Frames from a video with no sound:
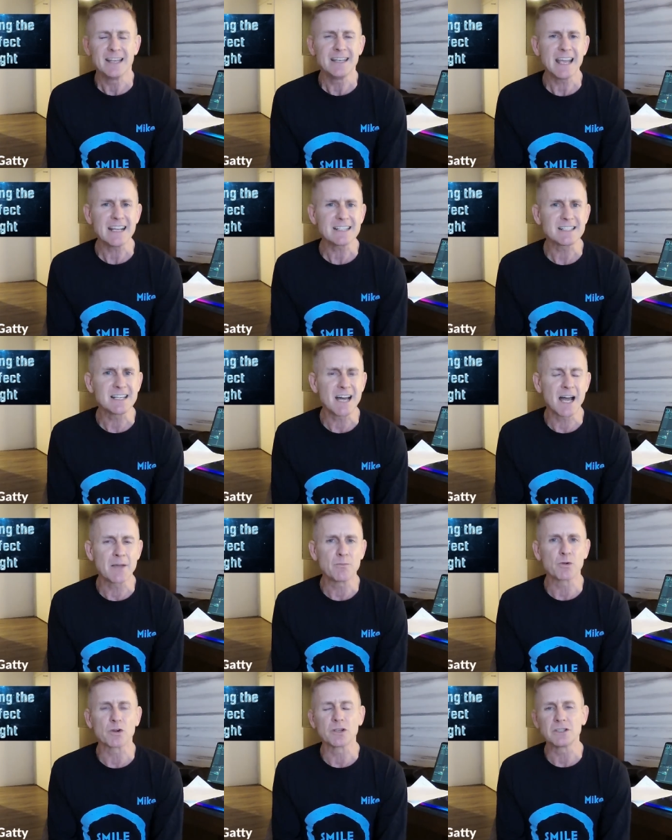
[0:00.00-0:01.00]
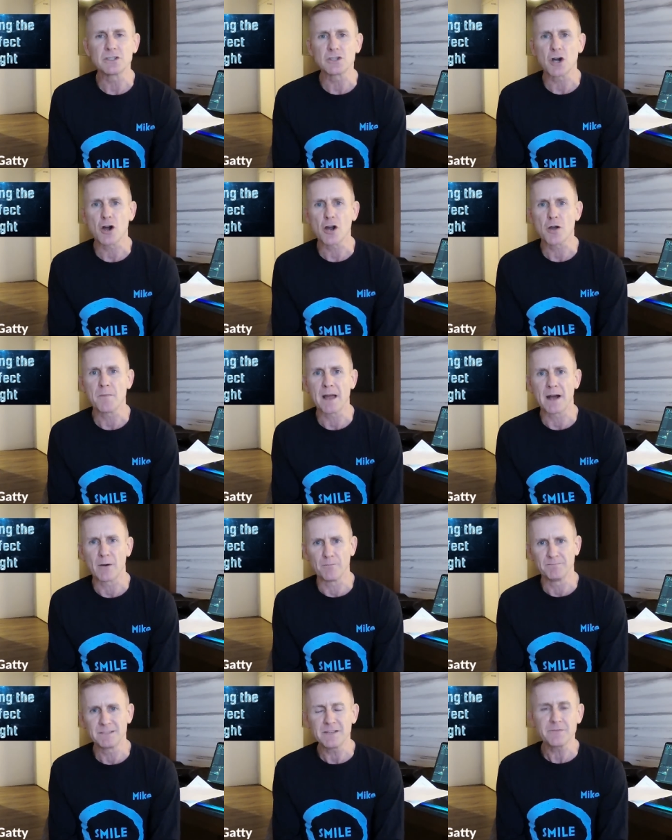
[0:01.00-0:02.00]
Next time, we're going to talk
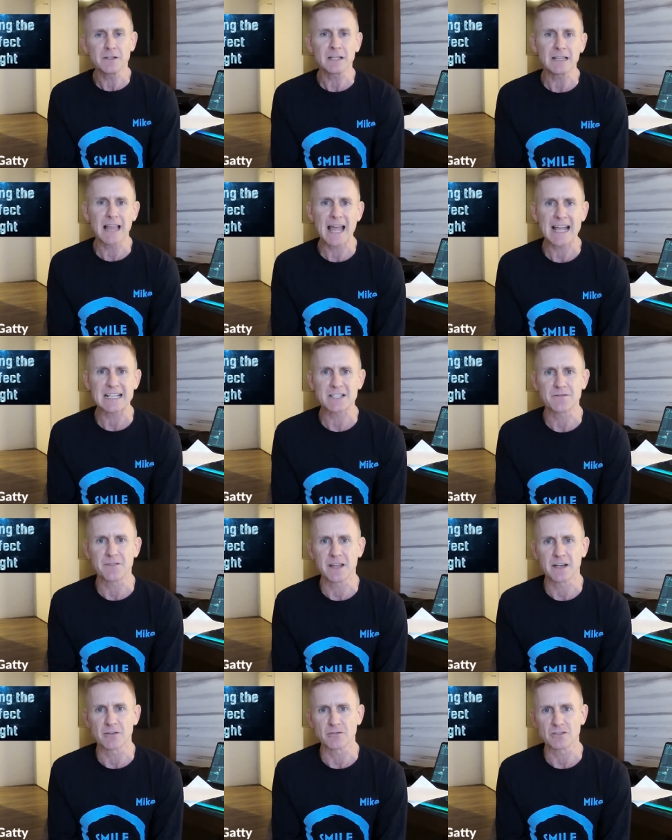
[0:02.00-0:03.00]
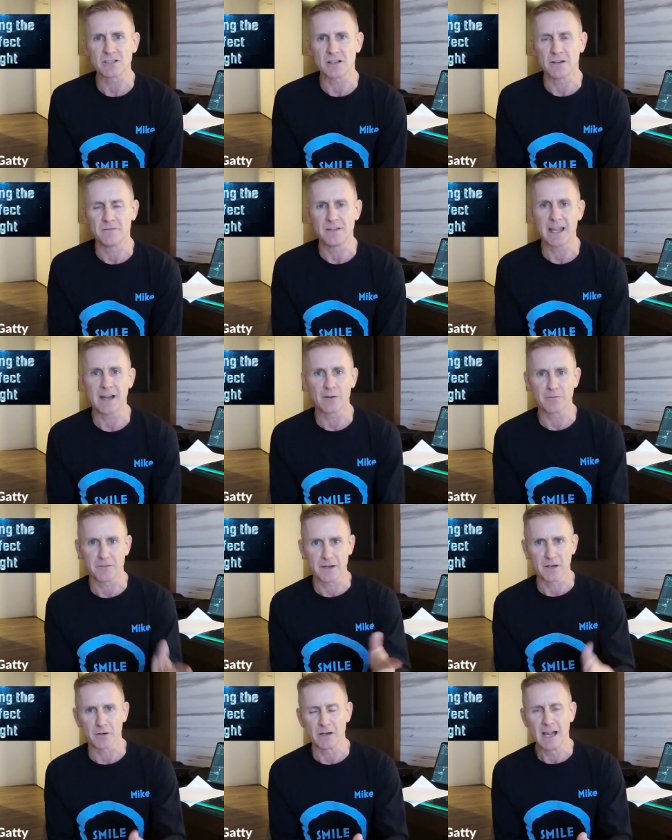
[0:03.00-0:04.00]
about different class fares of
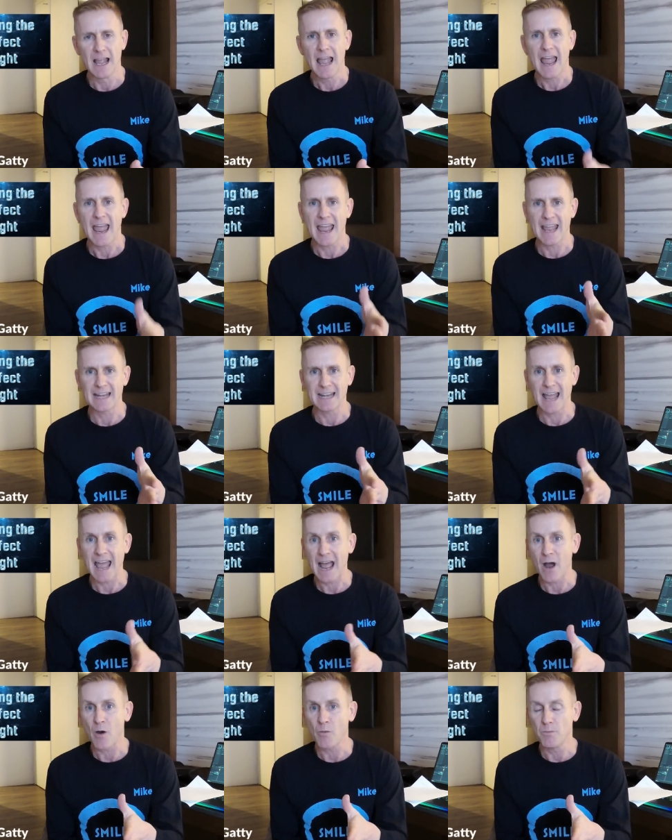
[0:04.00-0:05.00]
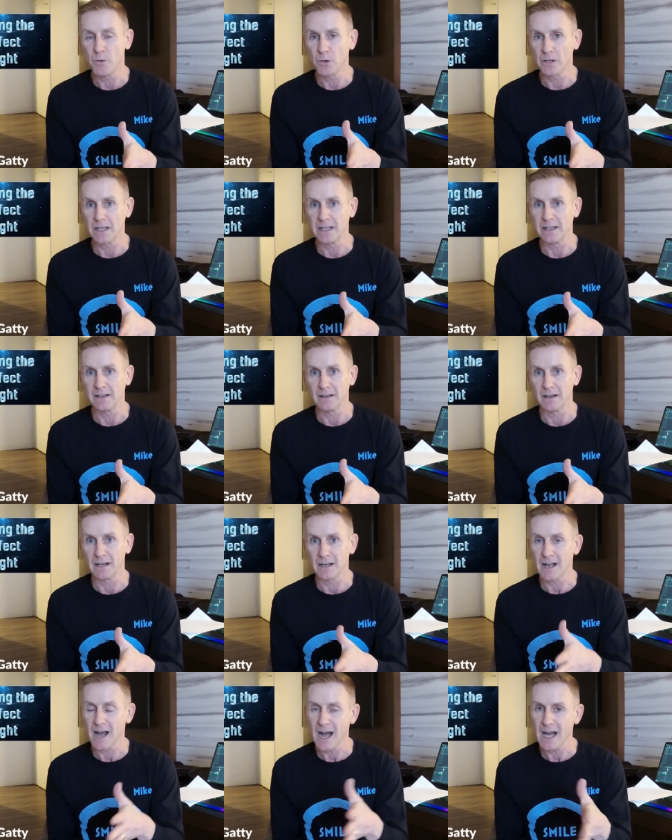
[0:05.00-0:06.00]
airfare and how booking
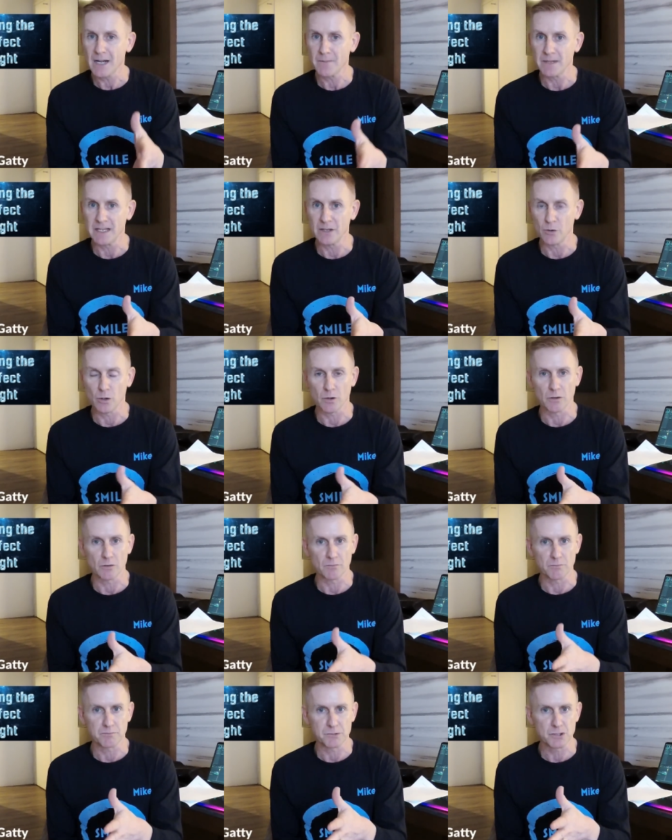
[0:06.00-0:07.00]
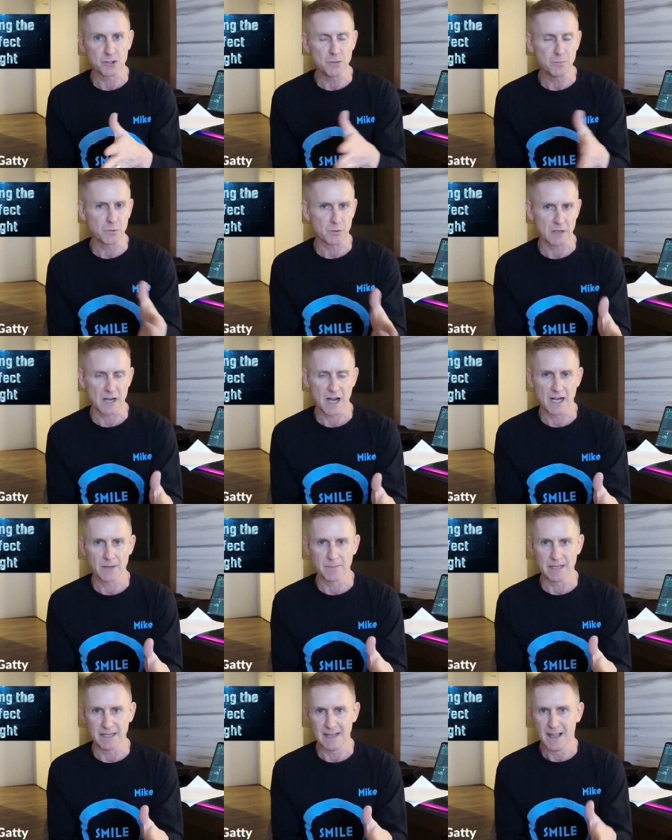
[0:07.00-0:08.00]
economy or super
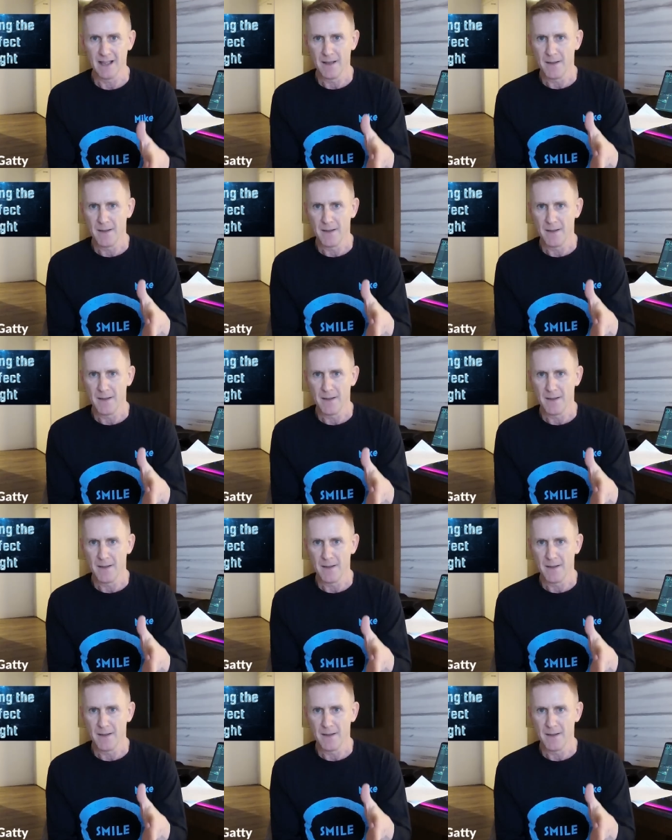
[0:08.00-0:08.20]
economy,